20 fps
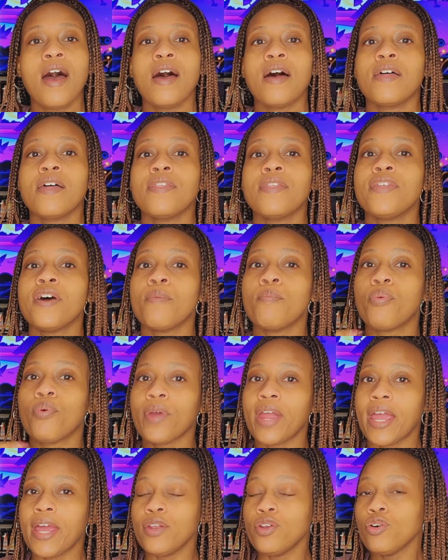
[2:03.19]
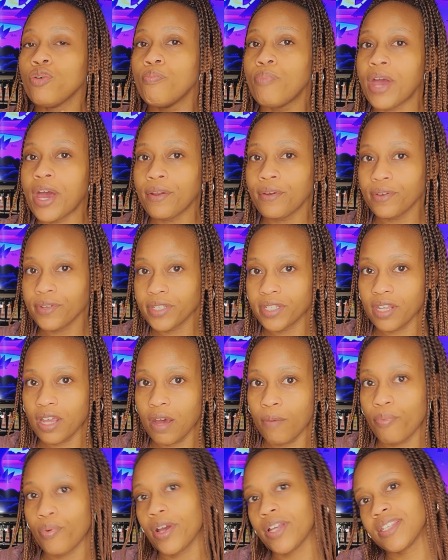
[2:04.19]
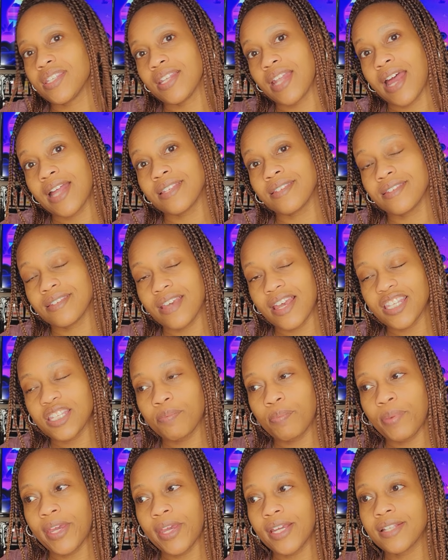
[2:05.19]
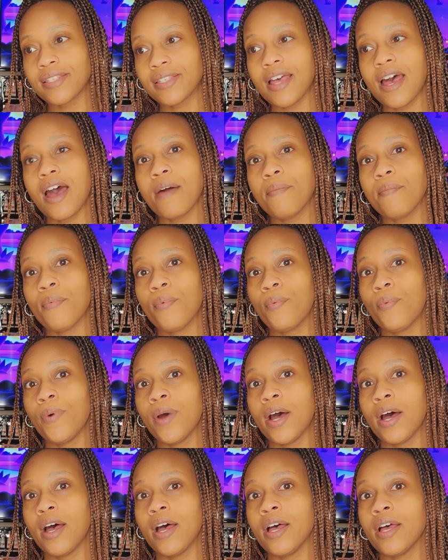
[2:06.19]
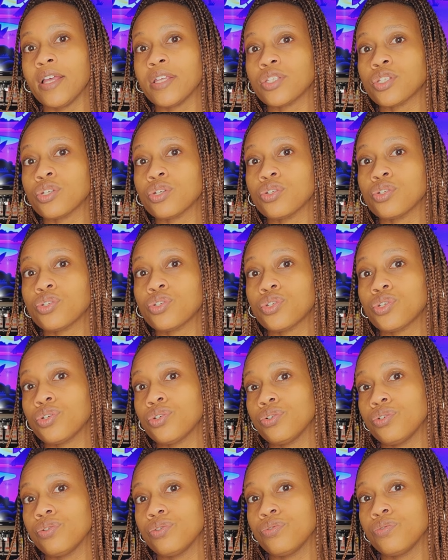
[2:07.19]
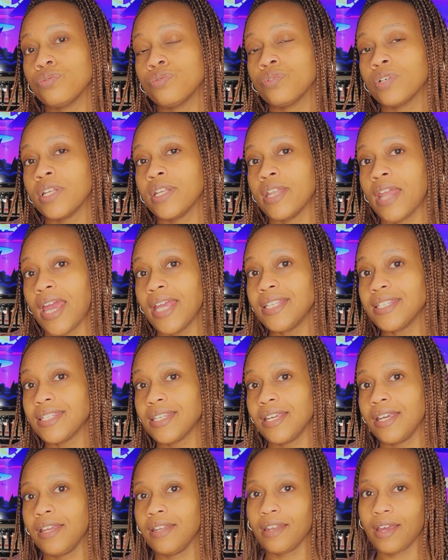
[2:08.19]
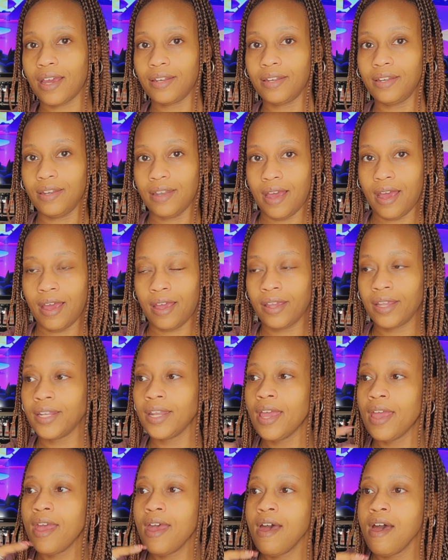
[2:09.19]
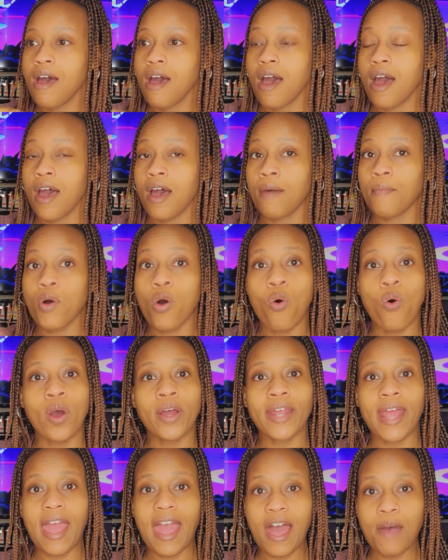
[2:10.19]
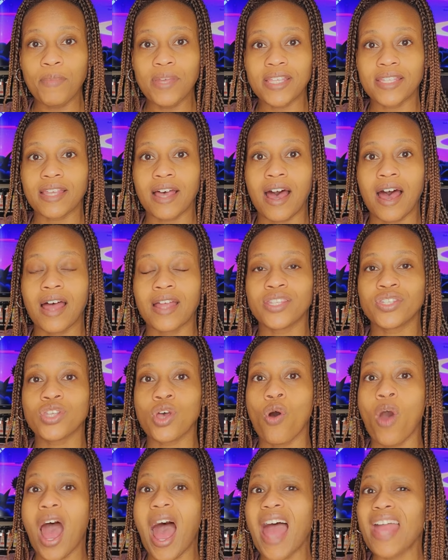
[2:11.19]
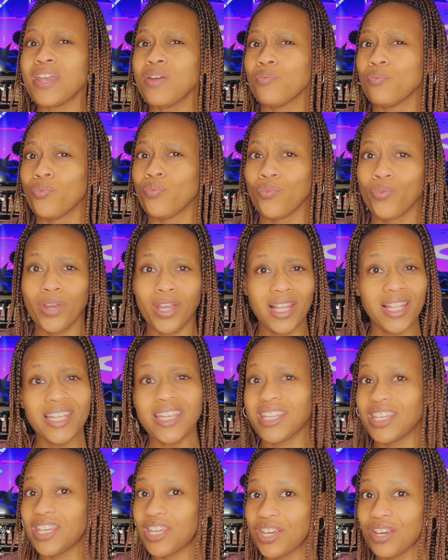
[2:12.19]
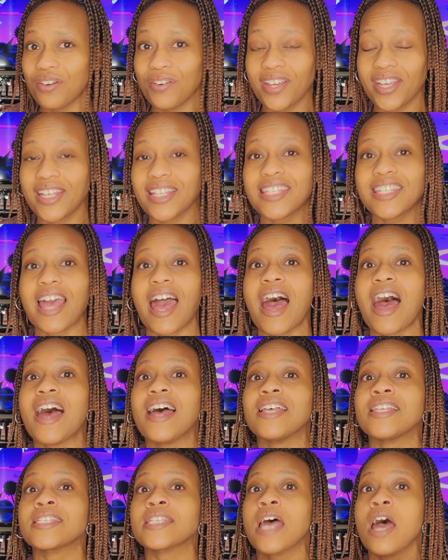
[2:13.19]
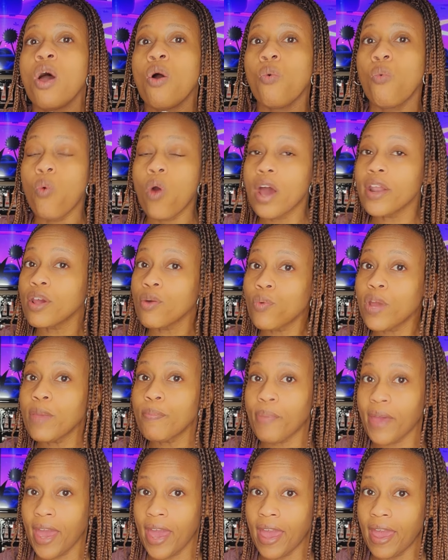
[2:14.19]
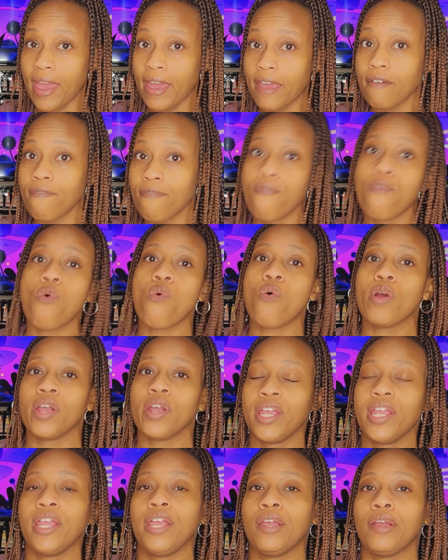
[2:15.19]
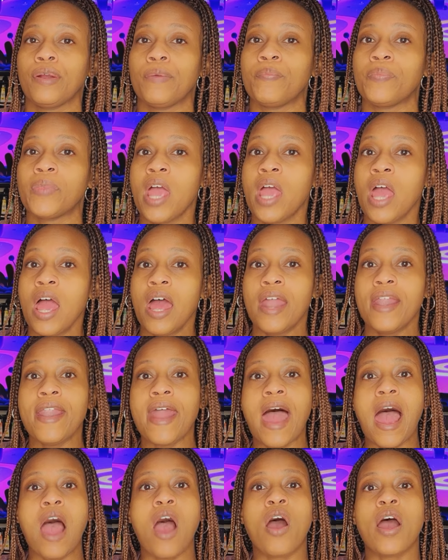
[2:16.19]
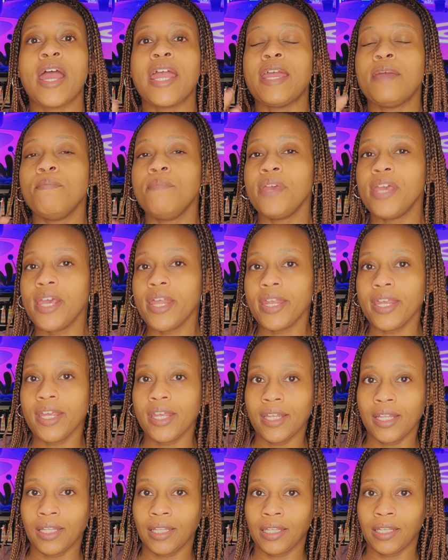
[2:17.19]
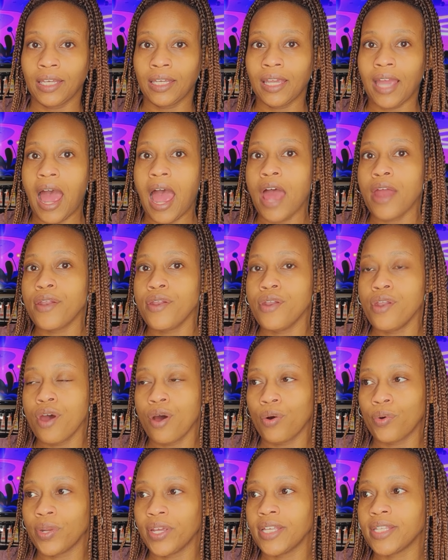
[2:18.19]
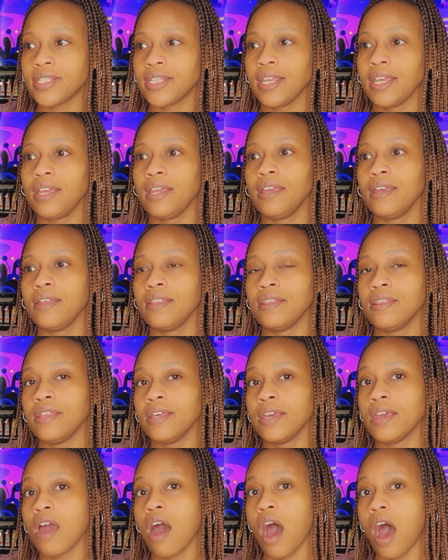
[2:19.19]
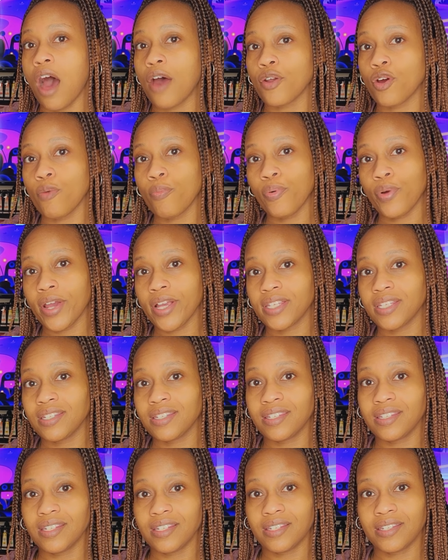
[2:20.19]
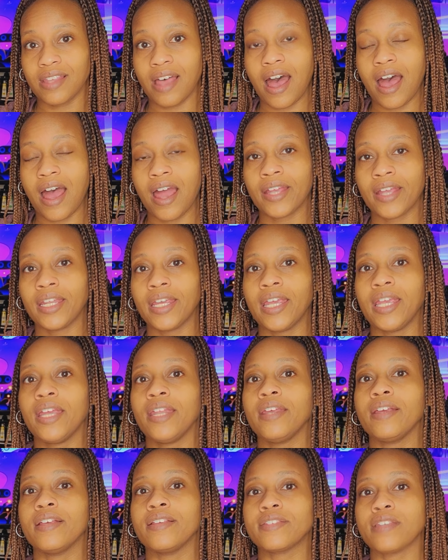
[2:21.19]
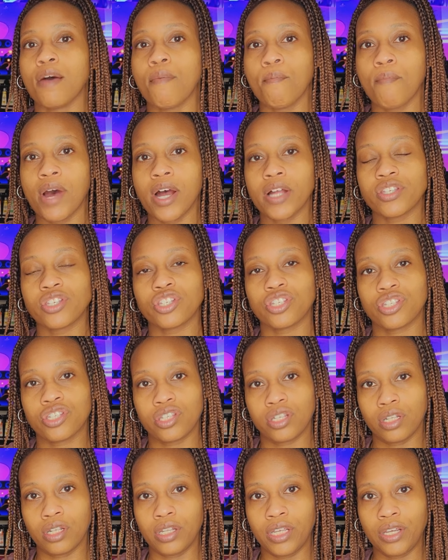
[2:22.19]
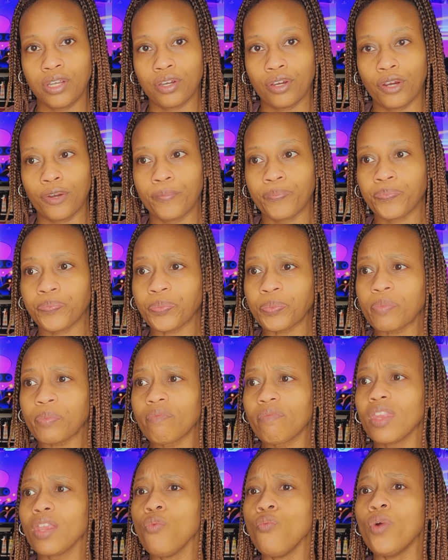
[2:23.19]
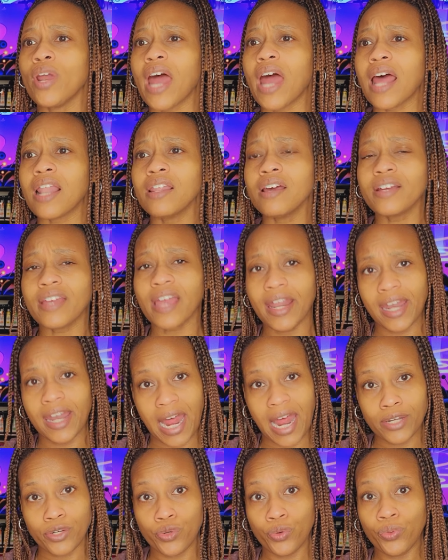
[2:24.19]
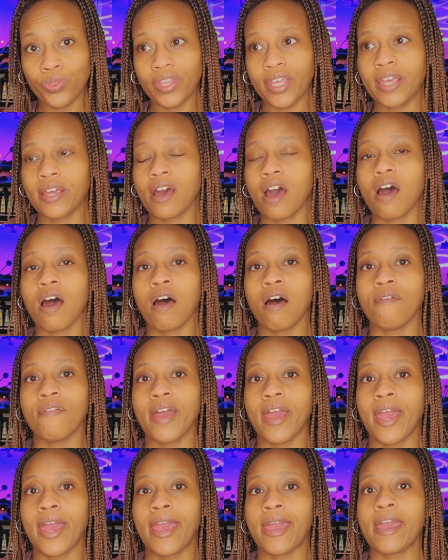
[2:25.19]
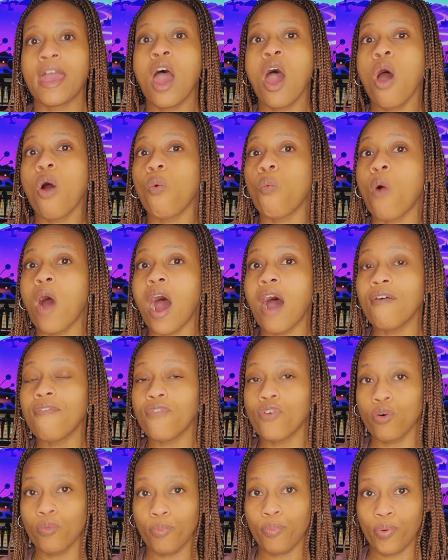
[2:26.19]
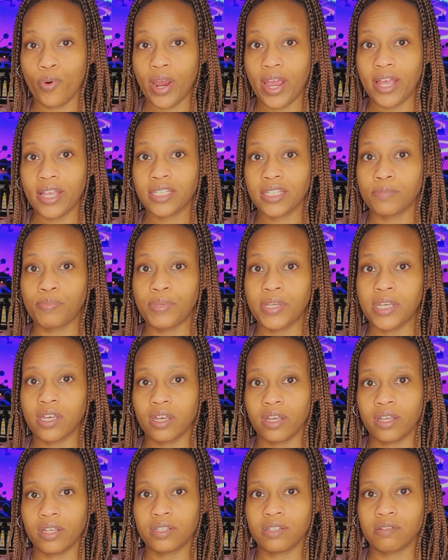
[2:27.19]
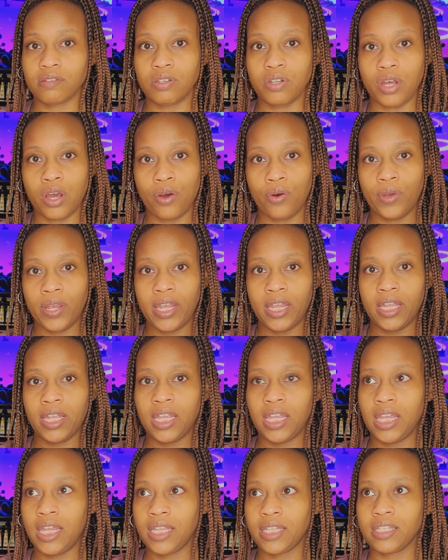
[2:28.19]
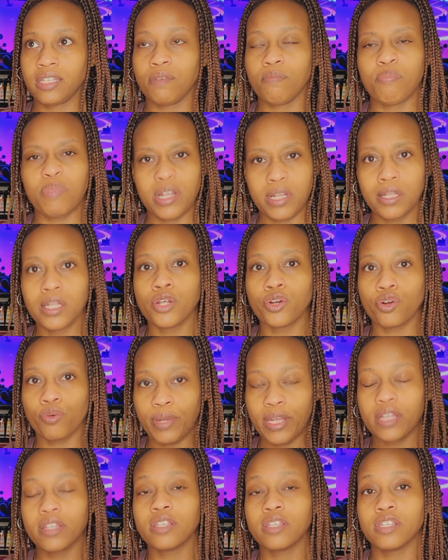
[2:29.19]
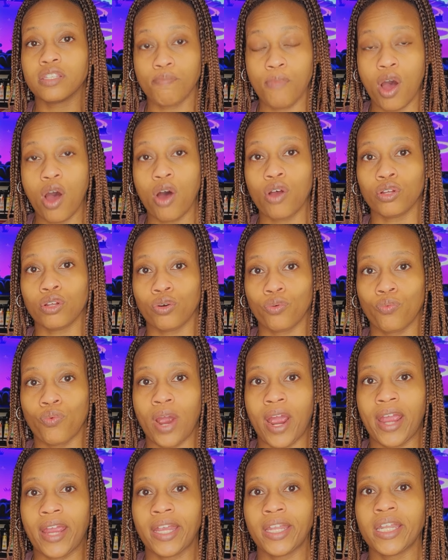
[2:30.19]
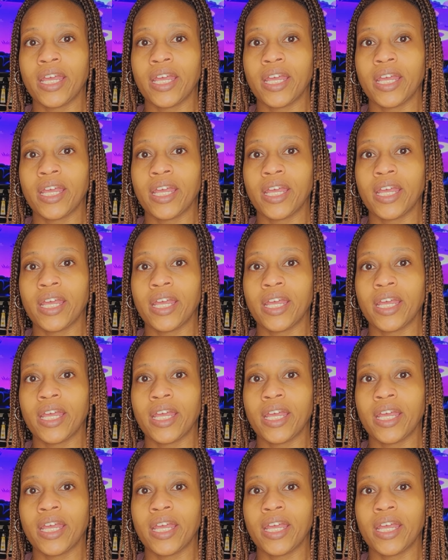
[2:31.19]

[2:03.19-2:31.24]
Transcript: The brand new Bettersub press that I just picked up was $219.99 on Amazon. So I am really curious, guys. What are we paying for here? Now, immediately I noticed in the AutoPress's design, it is much sleeker. When I look at it, I do think of a waffle press because, it's a little bit smaller, right?